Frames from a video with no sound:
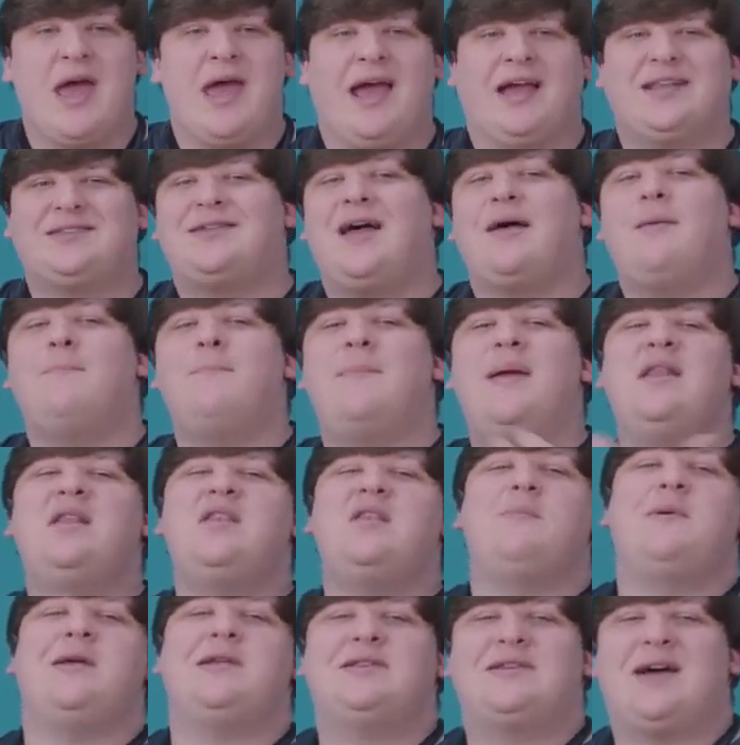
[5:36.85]
It's not meant
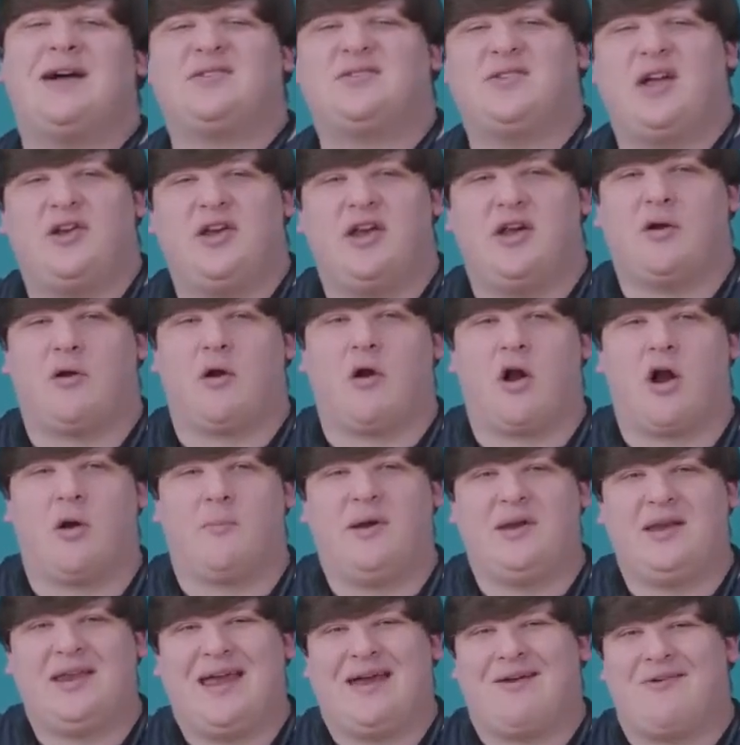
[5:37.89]
to be tucked under your arm
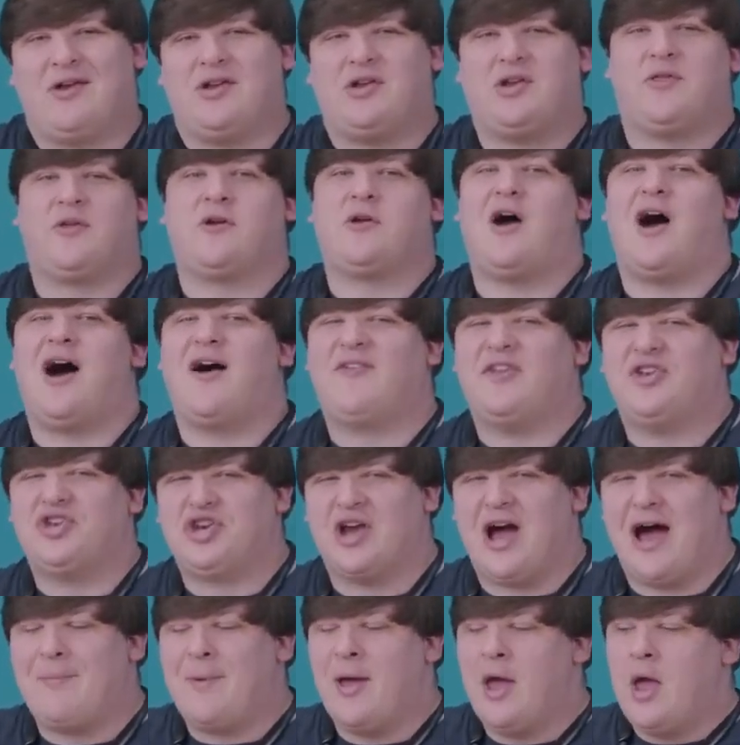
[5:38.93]
and carried to the coffee
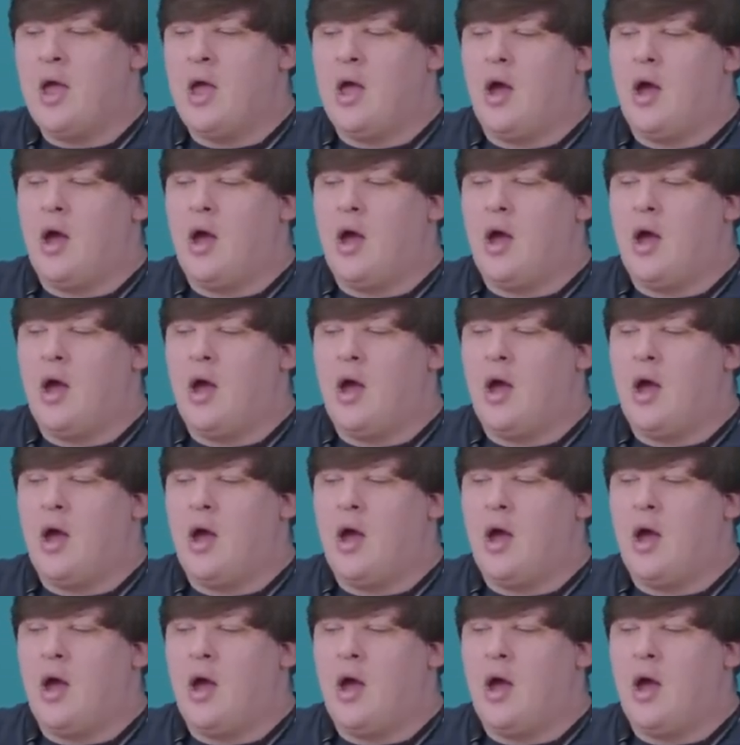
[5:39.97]
shop.